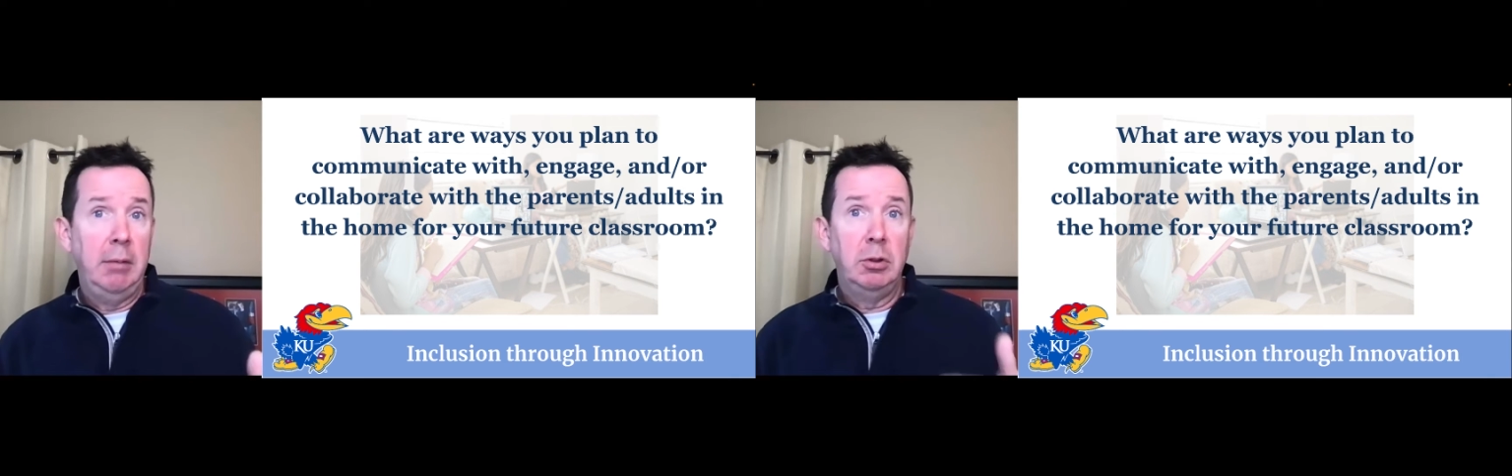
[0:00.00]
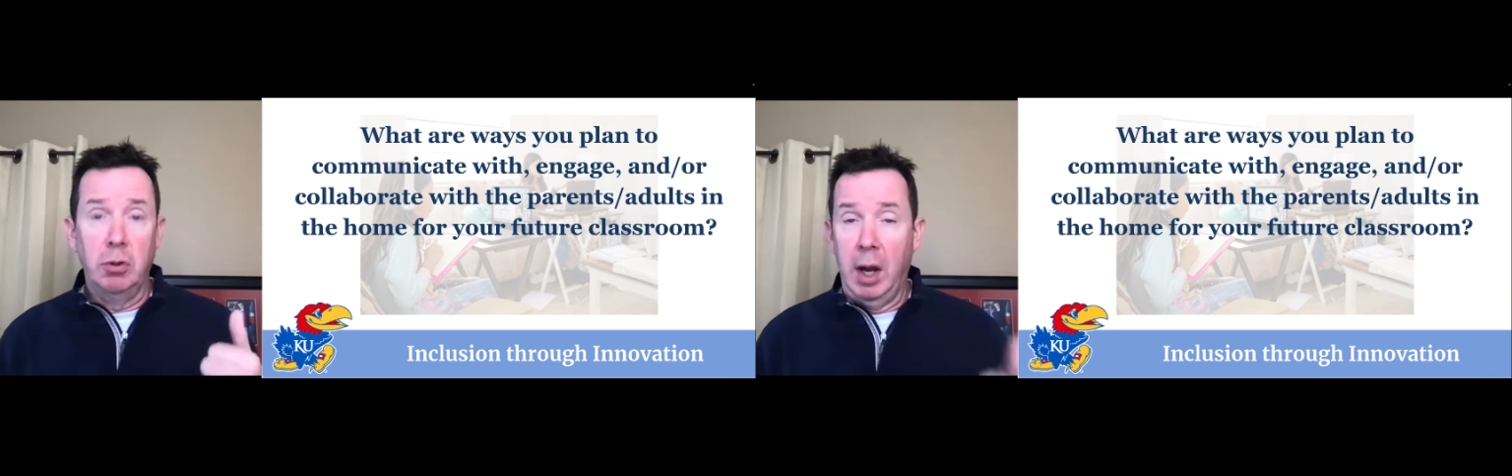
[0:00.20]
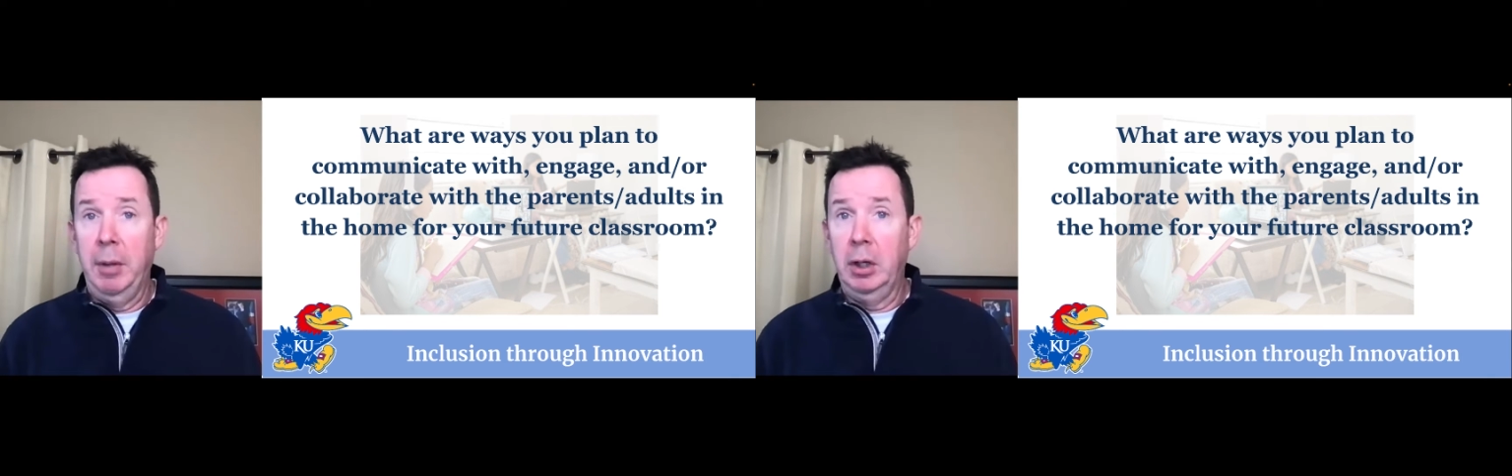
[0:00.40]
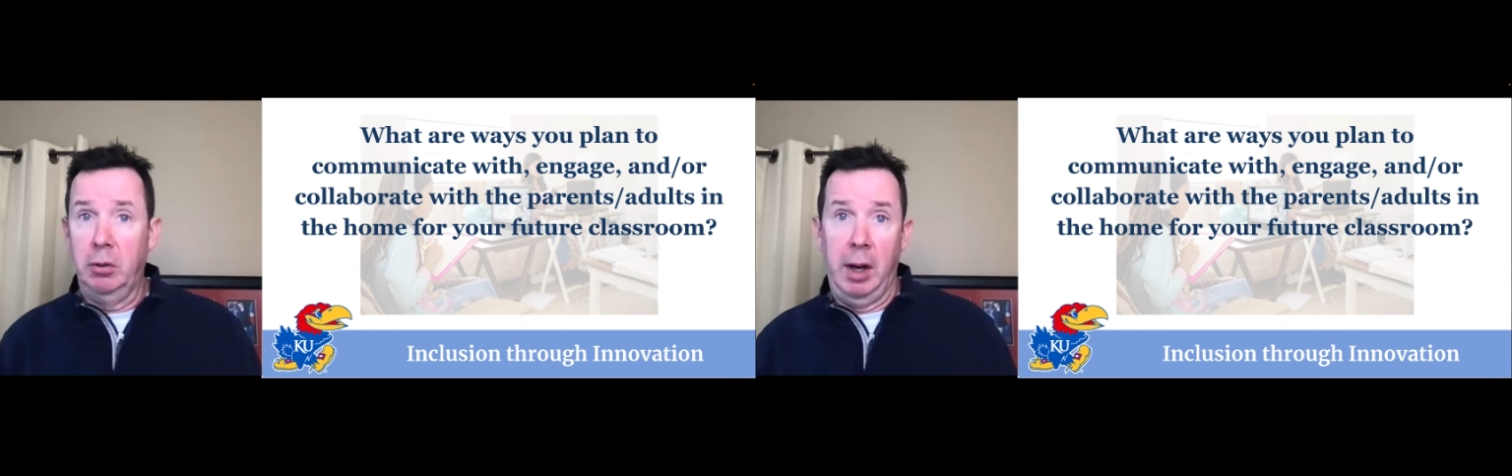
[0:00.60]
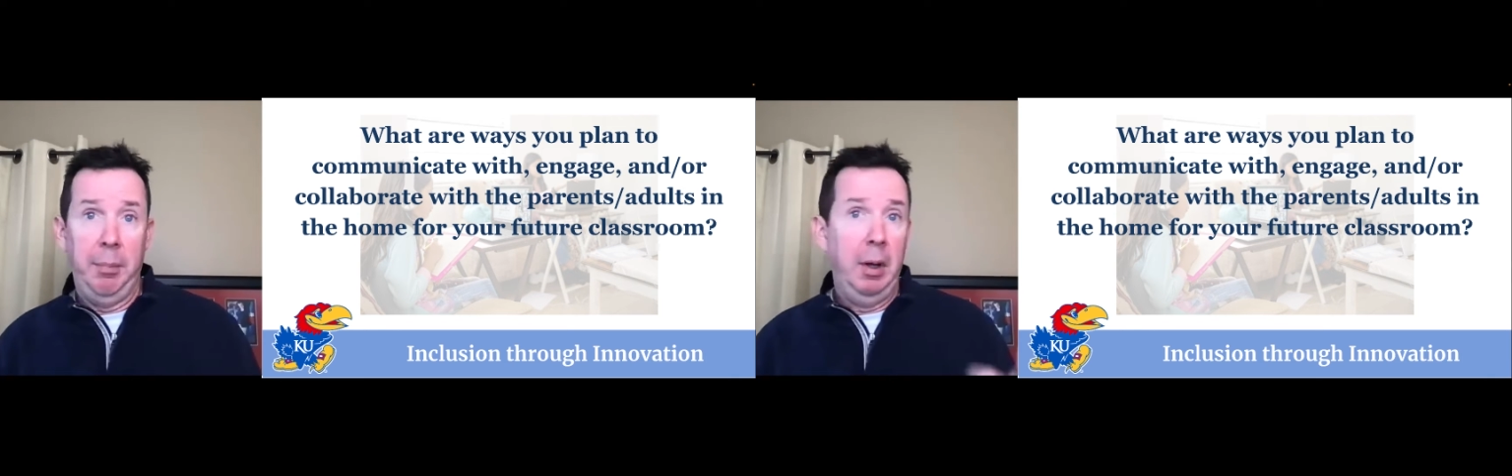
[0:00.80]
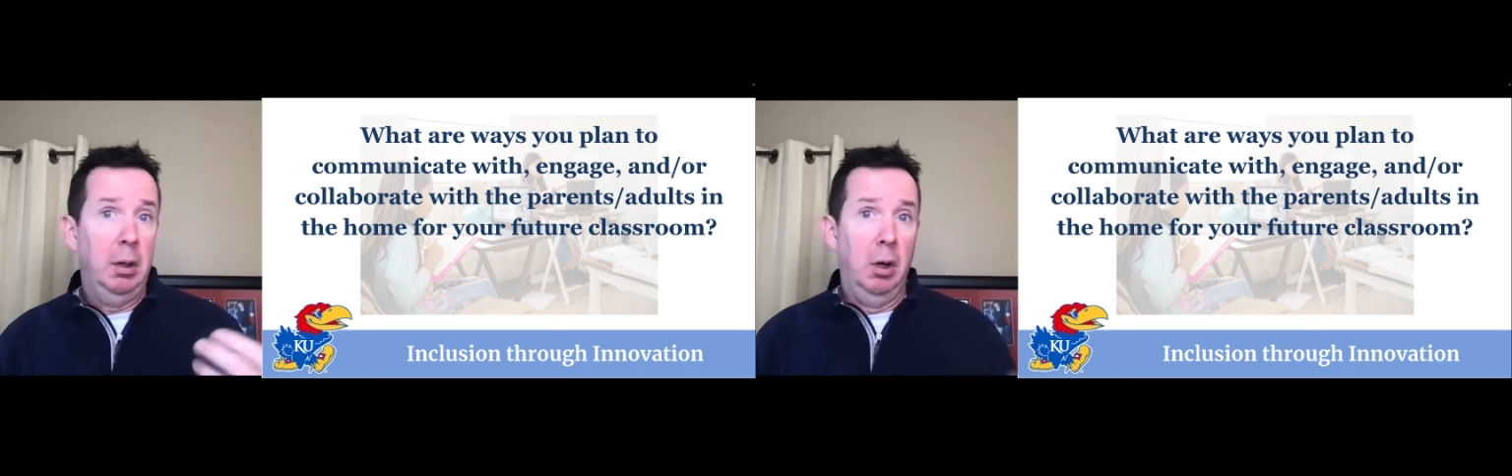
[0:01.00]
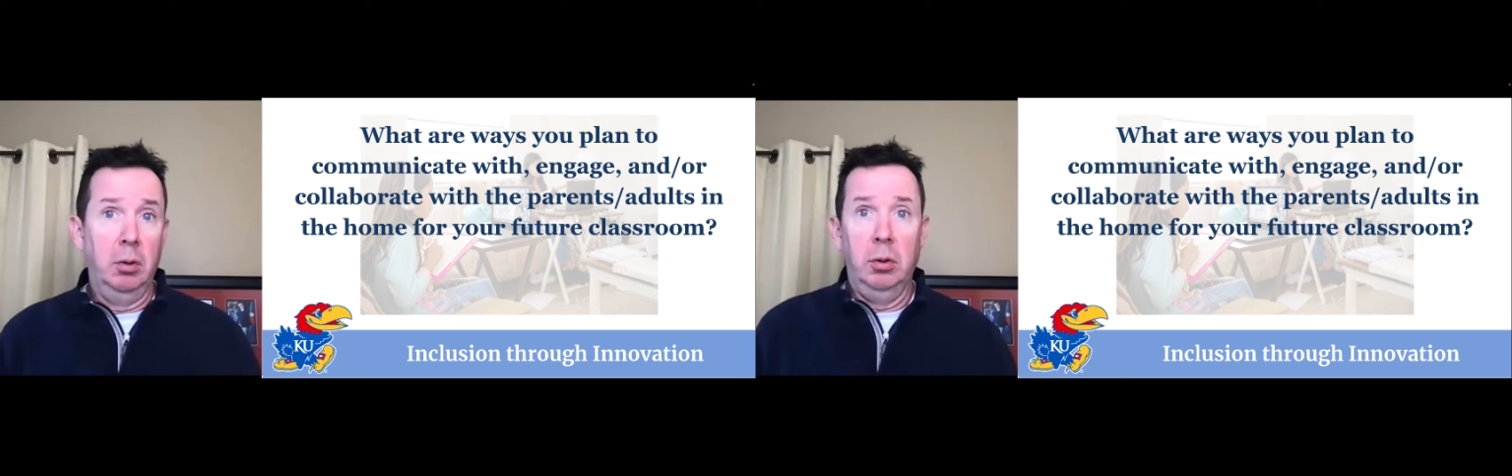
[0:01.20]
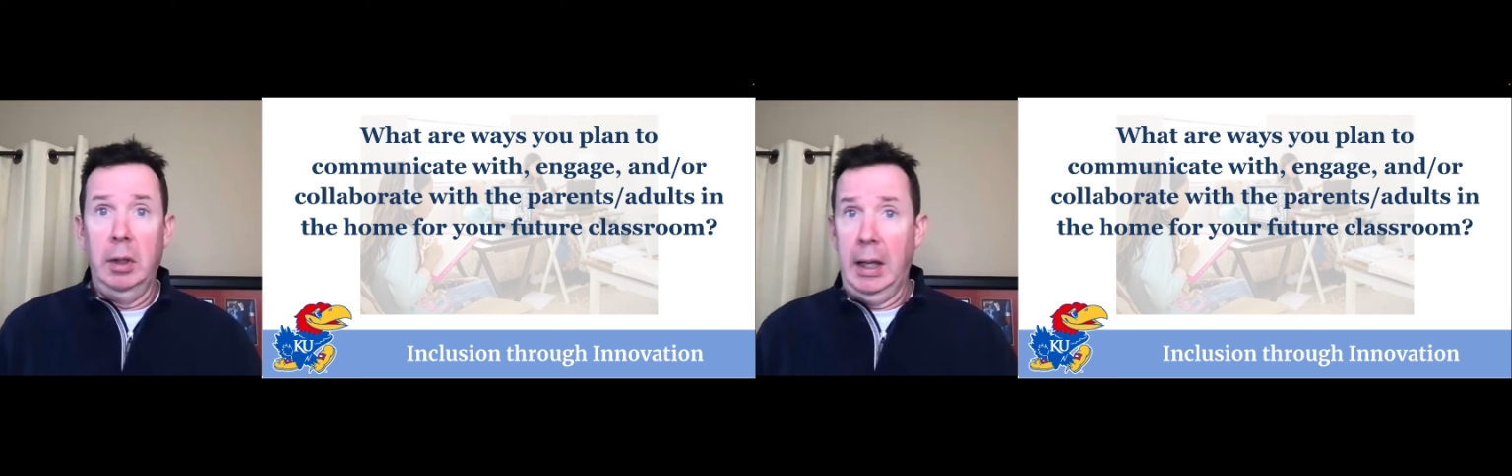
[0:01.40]
grandma, grandpa,
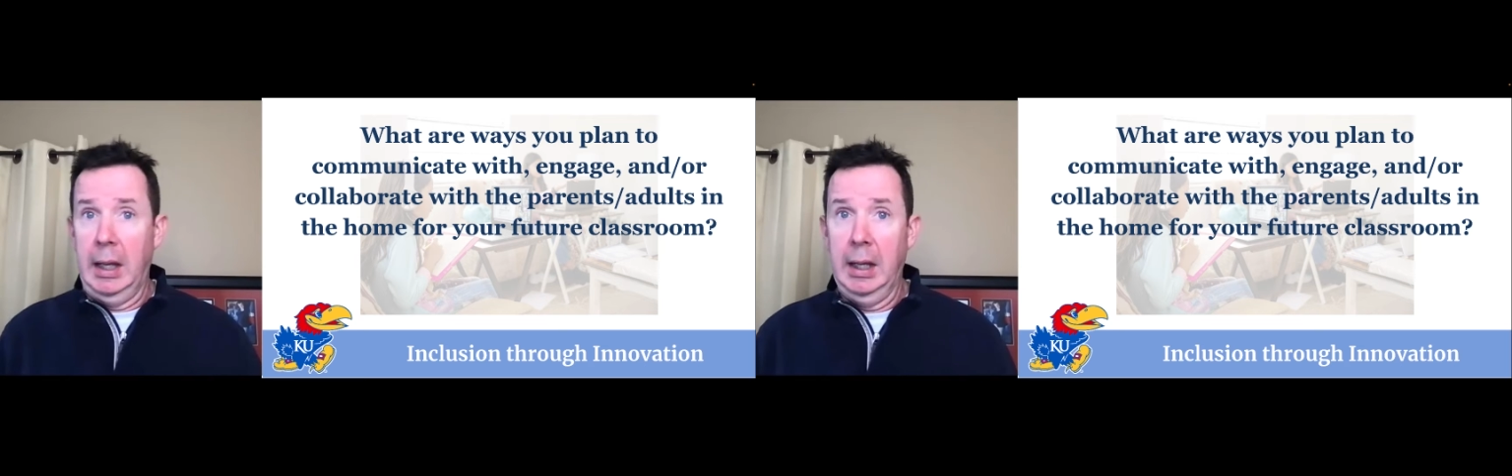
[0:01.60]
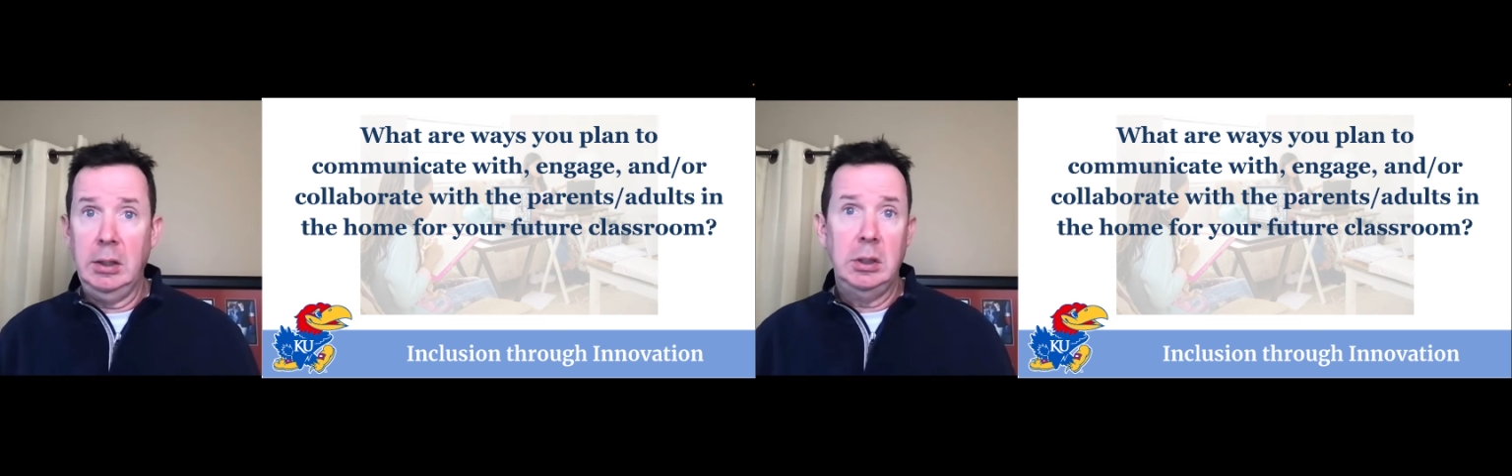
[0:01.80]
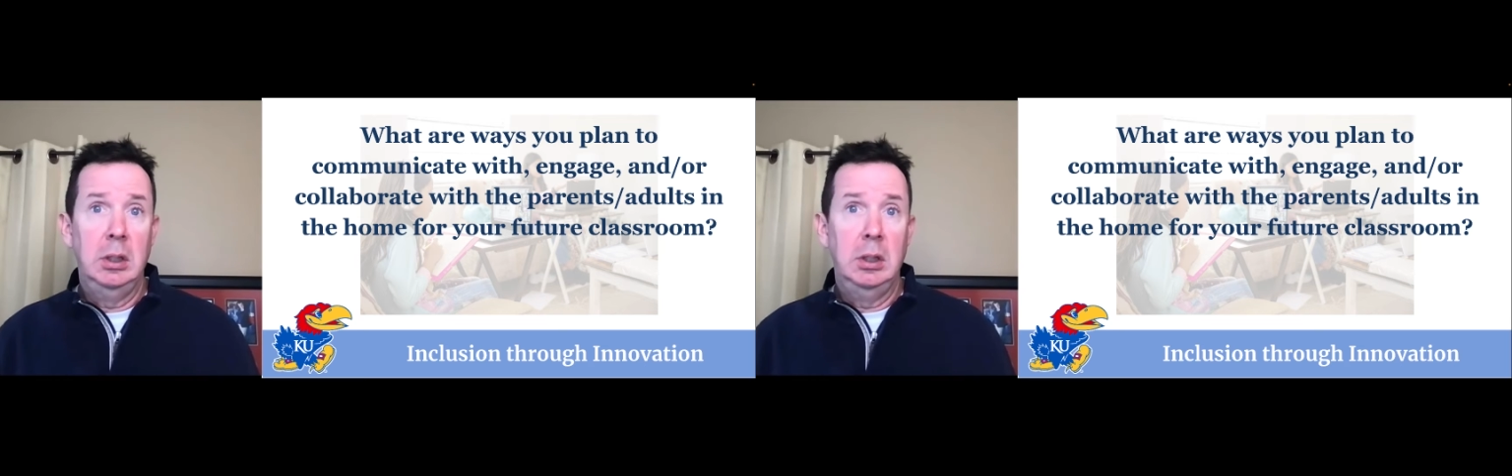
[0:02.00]
uncle, aunt.